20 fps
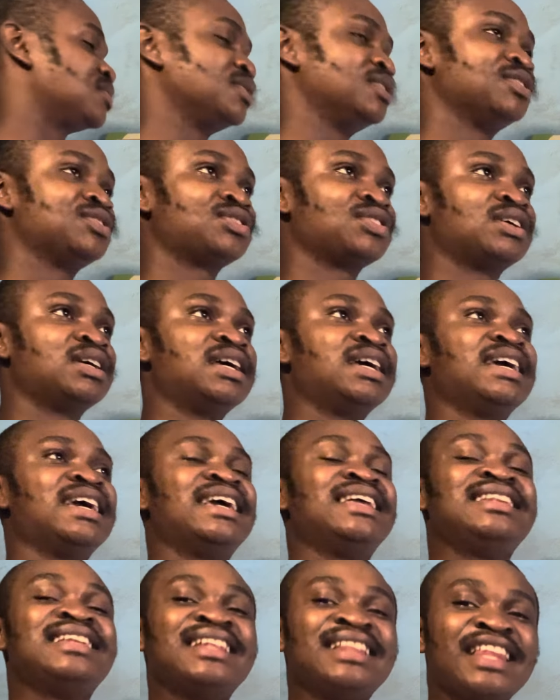State,
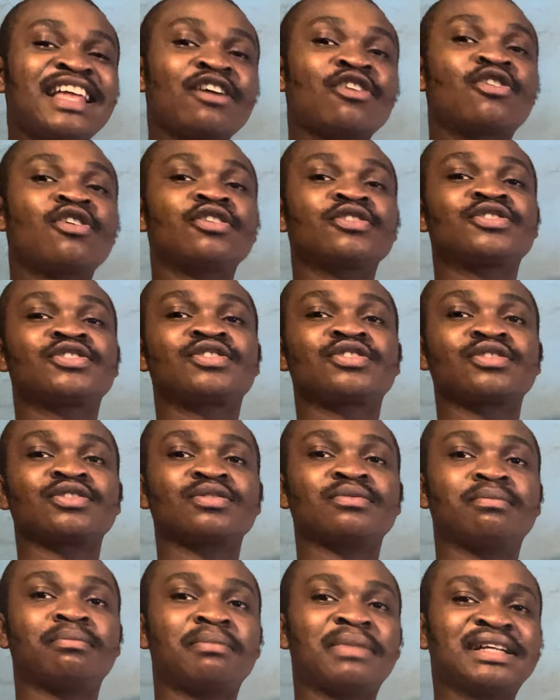in the Lagos
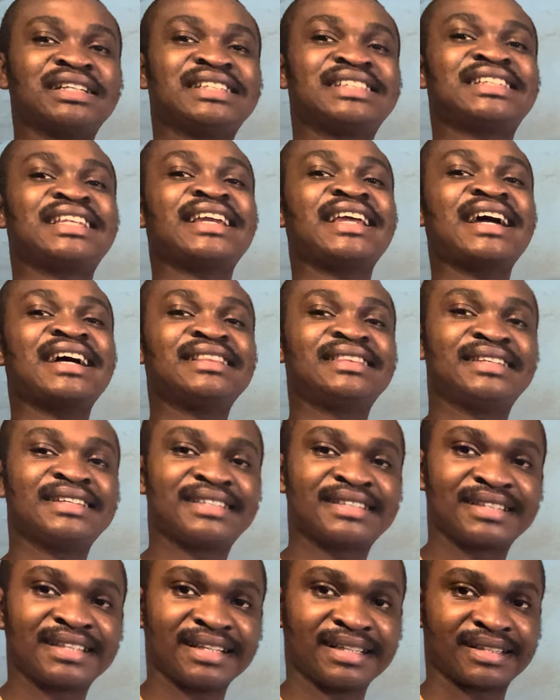Magisterial
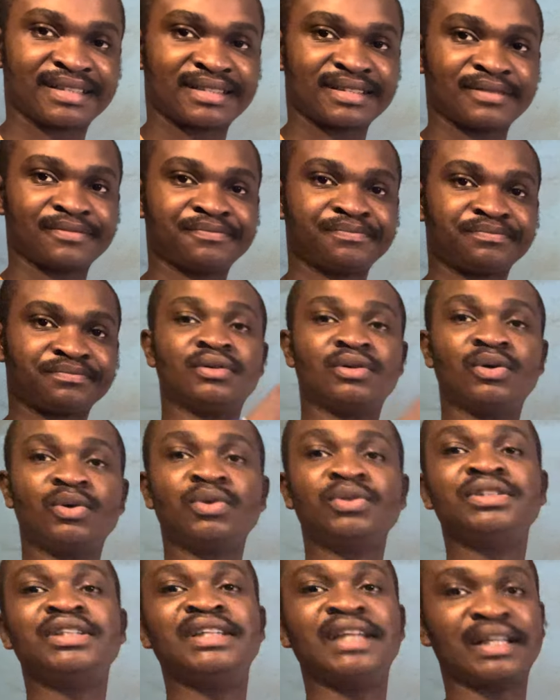District,
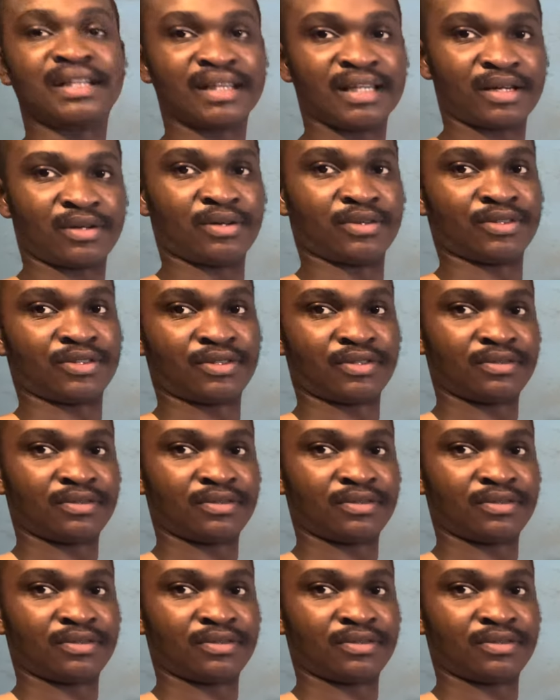holding at Lagos.